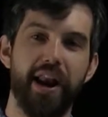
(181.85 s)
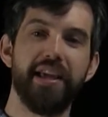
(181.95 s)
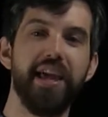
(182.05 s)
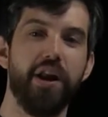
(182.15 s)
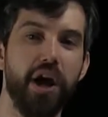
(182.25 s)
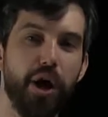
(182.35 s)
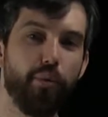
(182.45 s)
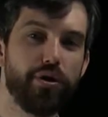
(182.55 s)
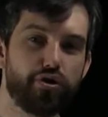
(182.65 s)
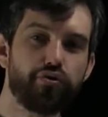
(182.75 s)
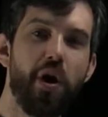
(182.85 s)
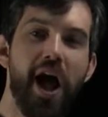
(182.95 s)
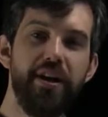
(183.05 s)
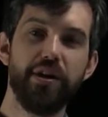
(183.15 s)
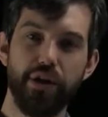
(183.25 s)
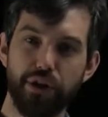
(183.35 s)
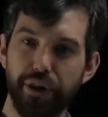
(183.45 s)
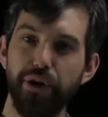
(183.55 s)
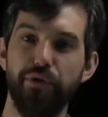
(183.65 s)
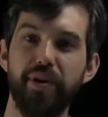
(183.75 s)
And again, we're trying to
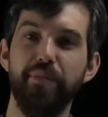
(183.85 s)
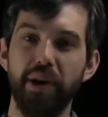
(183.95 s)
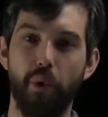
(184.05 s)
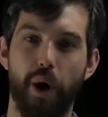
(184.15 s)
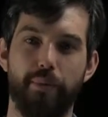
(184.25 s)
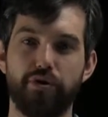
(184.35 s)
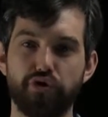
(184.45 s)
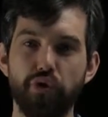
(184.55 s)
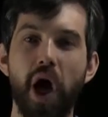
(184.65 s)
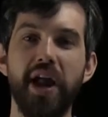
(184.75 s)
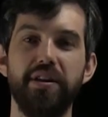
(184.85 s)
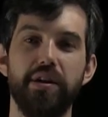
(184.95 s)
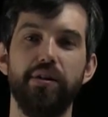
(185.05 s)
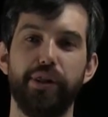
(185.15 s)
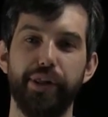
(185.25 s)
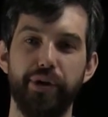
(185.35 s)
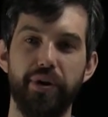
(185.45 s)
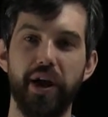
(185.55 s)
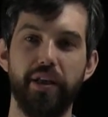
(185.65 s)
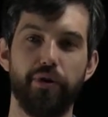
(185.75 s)
conclude the middle one. We're trying to
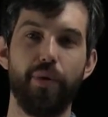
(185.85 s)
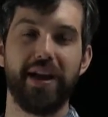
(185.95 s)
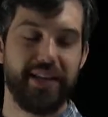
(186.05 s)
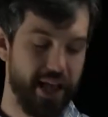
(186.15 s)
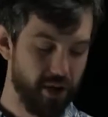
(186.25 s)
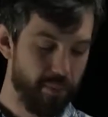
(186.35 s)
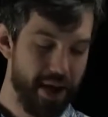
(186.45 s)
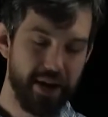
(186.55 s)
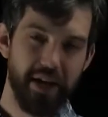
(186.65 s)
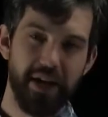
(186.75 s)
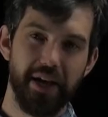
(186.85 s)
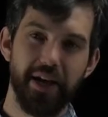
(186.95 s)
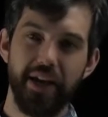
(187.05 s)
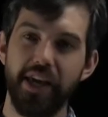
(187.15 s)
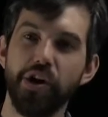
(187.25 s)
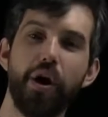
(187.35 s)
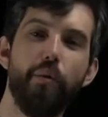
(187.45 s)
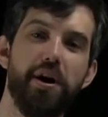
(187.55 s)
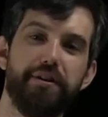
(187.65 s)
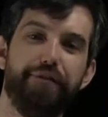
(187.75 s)
conclude the rectangle, but here I
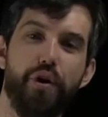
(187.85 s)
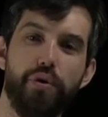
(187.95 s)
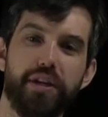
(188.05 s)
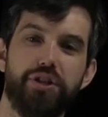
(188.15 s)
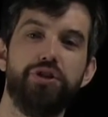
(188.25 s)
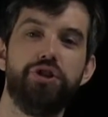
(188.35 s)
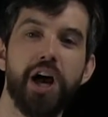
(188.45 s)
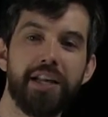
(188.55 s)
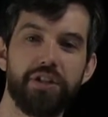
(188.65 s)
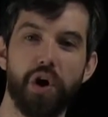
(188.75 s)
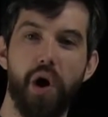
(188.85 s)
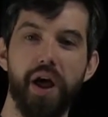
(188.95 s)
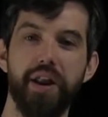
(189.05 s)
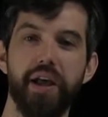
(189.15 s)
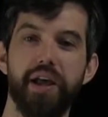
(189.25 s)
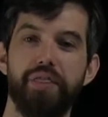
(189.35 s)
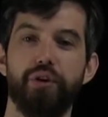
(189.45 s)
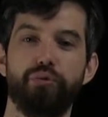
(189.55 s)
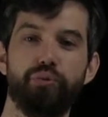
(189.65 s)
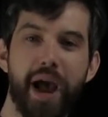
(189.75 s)
want to focus just on
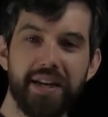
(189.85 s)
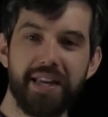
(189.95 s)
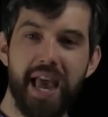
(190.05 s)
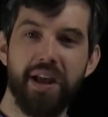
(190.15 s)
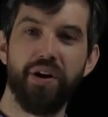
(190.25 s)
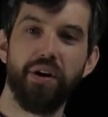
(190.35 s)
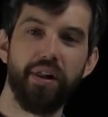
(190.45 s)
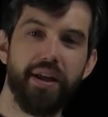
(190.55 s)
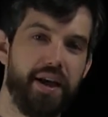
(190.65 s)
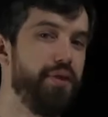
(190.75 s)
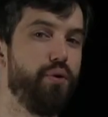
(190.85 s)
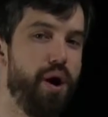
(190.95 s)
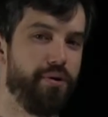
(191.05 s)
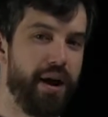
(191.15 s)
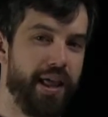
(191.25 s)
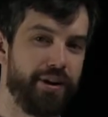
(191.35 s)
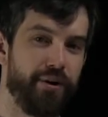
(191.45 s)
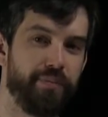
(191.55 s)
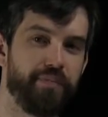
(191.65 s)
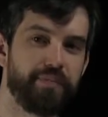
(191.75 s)
the rectangle and the quadrilateral.